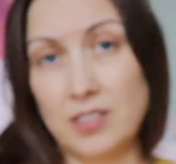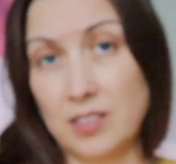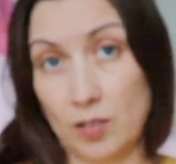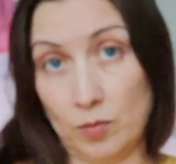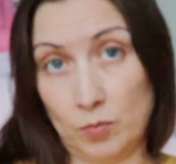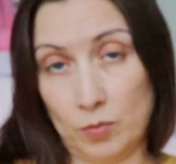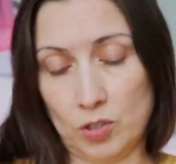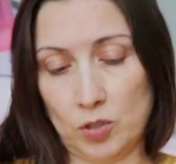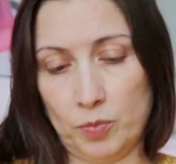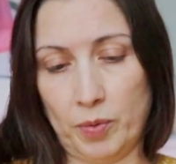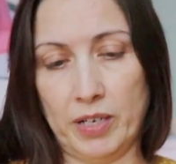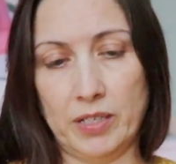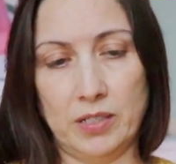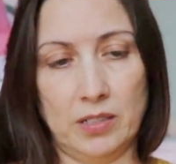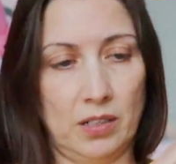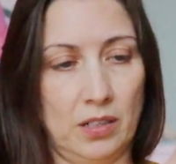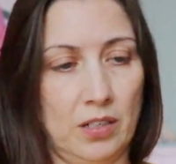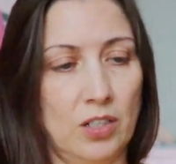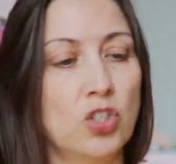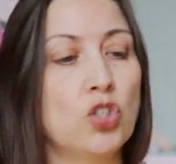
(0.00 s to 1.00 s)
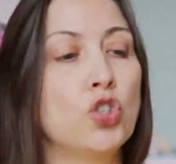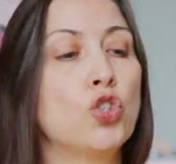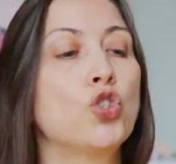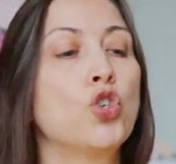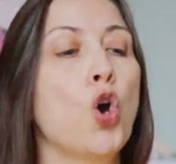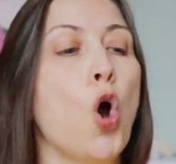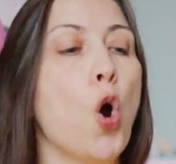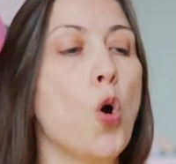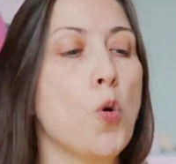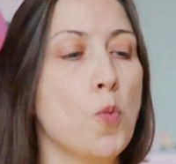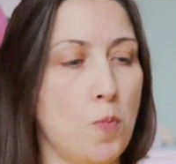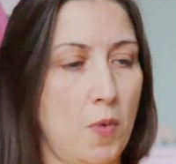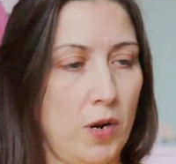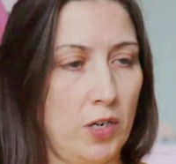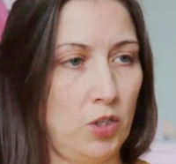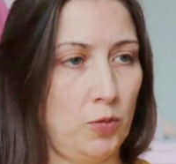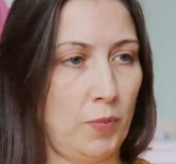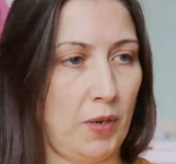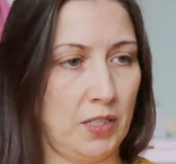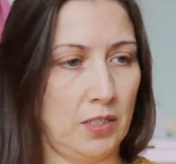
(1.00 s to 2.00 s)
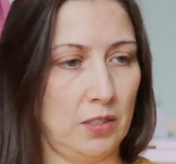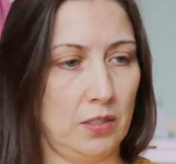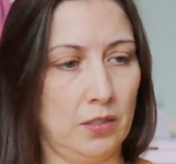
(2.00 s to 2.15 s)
so much better. So much